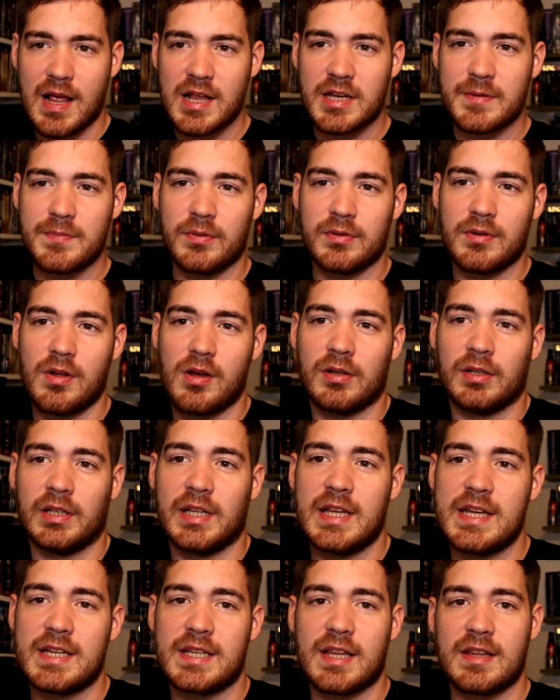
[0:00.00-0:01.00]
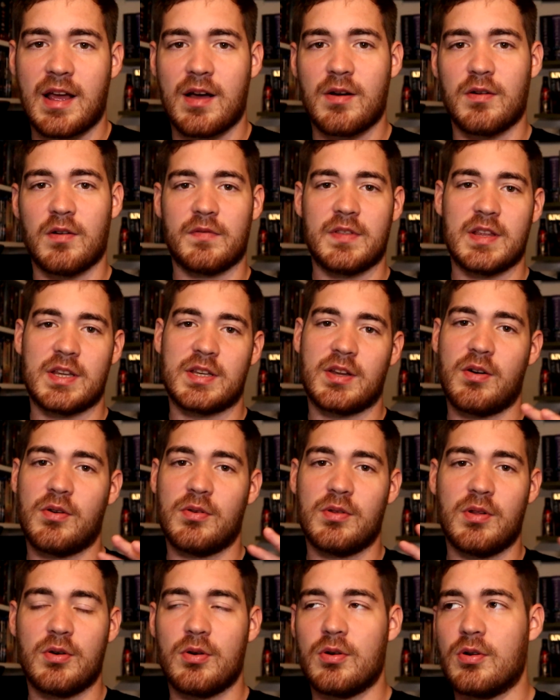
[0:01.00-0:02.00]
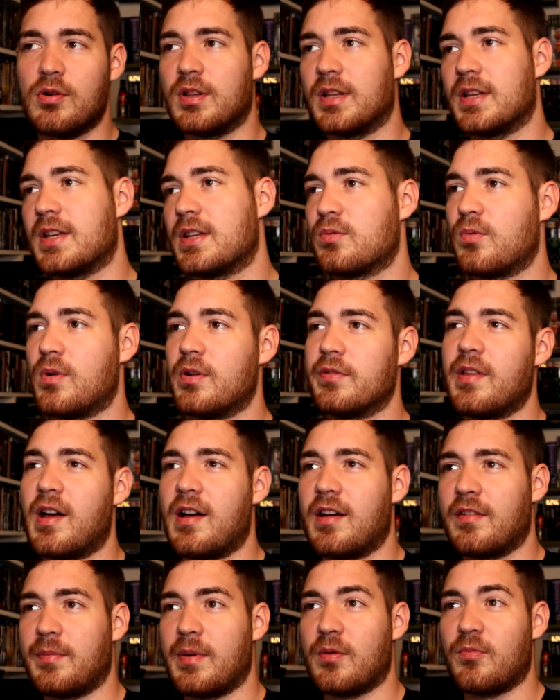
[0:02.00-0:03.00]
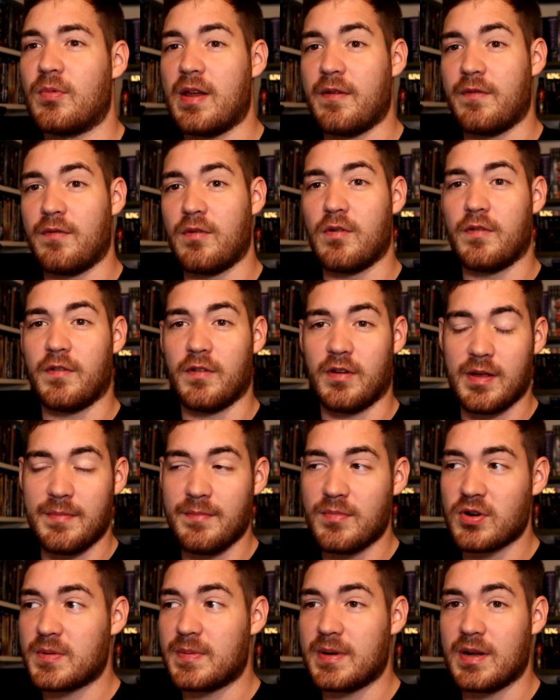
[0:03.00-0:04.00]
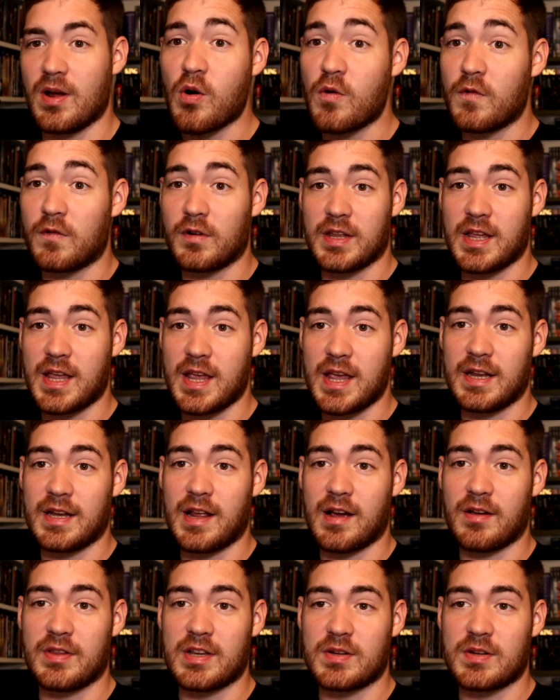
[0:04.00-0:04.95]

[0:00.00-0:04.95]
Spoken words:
last but not least out of this whole haul is one that I've been waiting for it must be over a year now.